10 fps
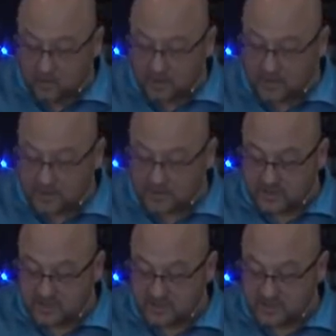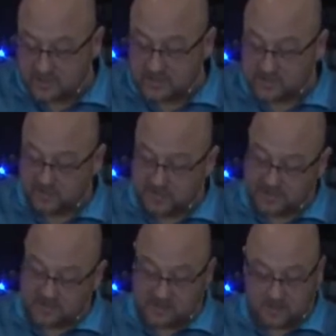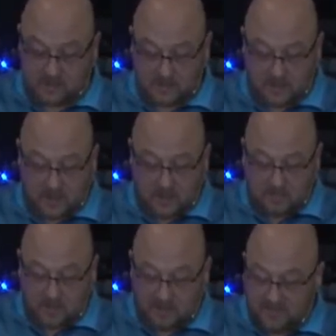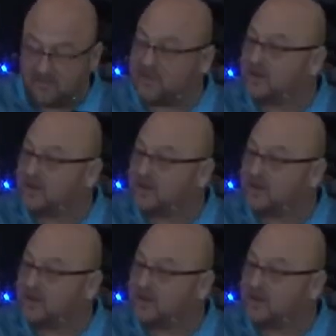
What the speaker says: in which is dissipation, but be